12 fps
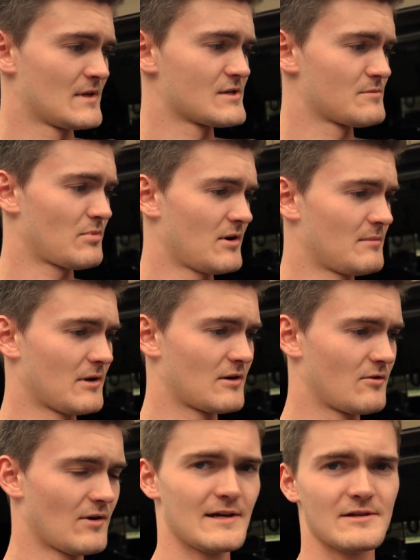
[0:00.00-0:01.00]
This is probably my
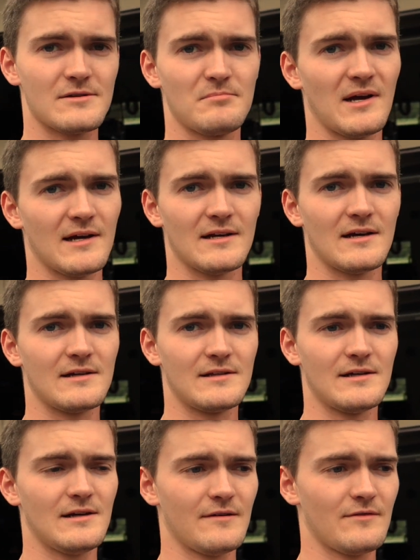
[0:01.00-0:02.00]
greatest bad
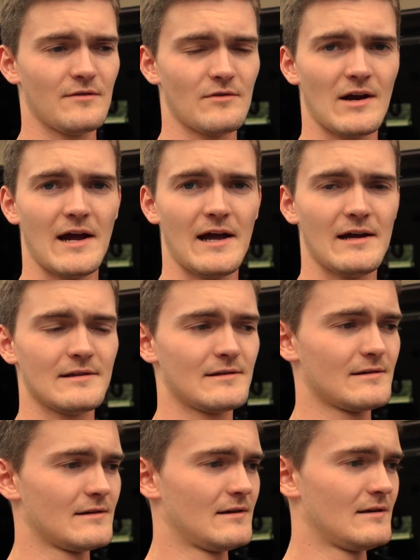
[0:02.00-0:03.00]
idea I've ever had,
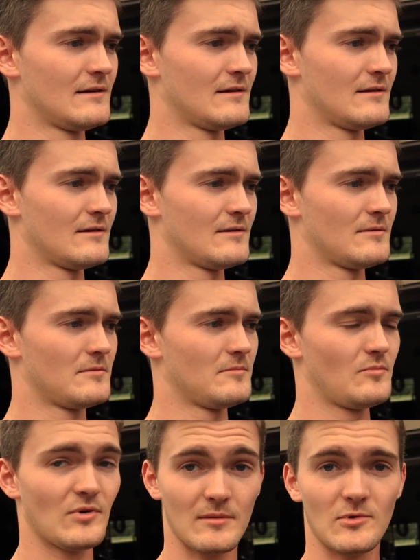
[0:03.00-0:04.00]

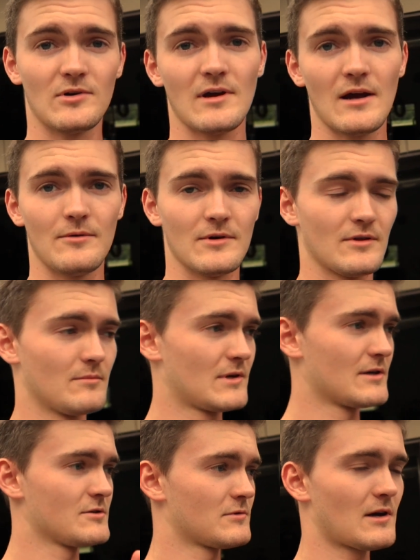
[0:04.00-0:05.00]
but I'm okay with it
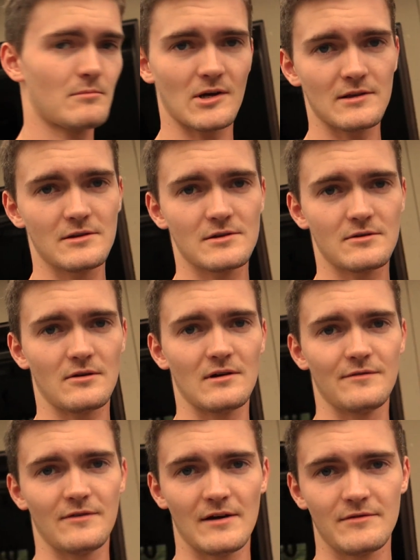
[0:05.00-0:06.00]
because when I bought this
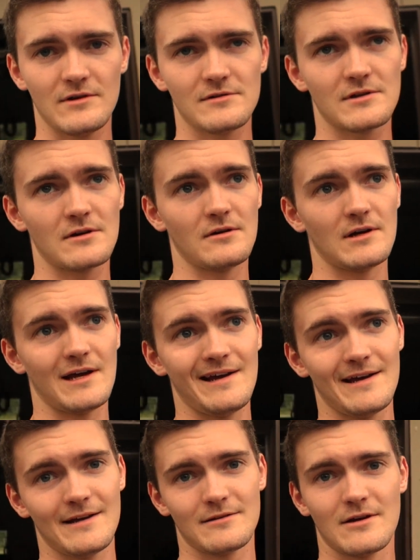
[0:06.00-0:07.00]
car 5 years ago, it
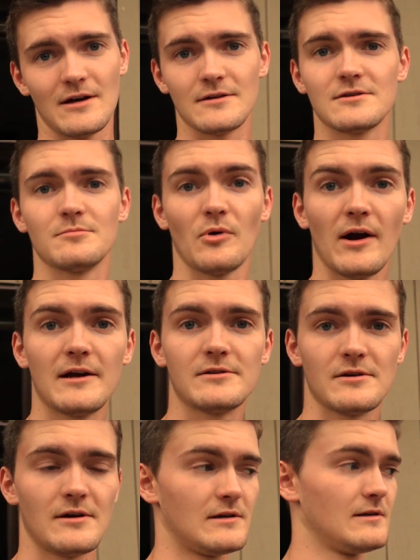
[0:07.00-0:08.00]
had cut
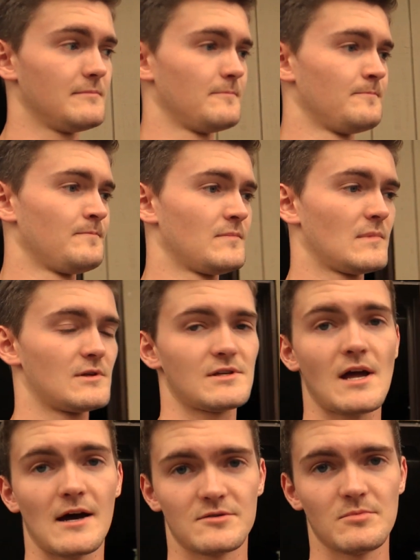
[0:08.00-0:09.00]
springs on it,
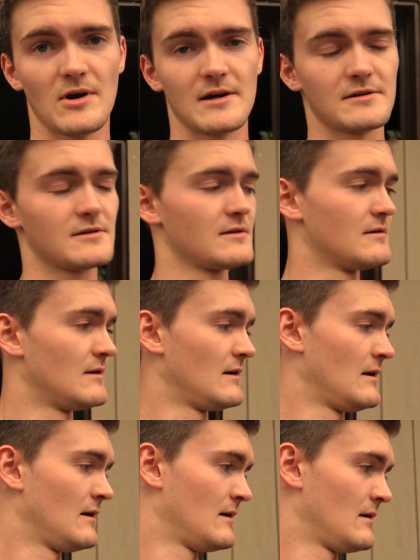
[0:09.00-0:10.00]
stock springs,
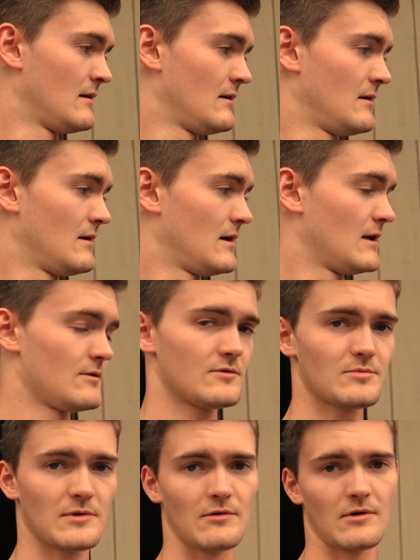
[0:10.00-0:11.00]
and it
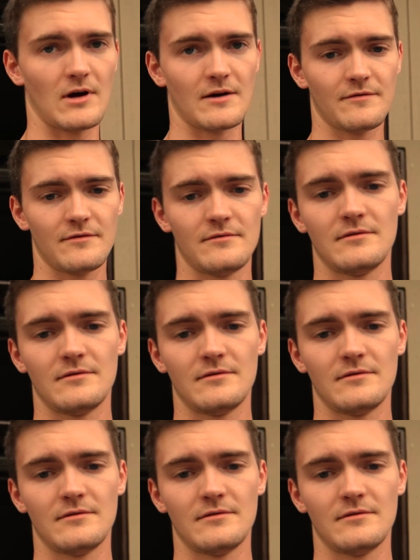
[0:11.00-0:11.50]
was pretty rough.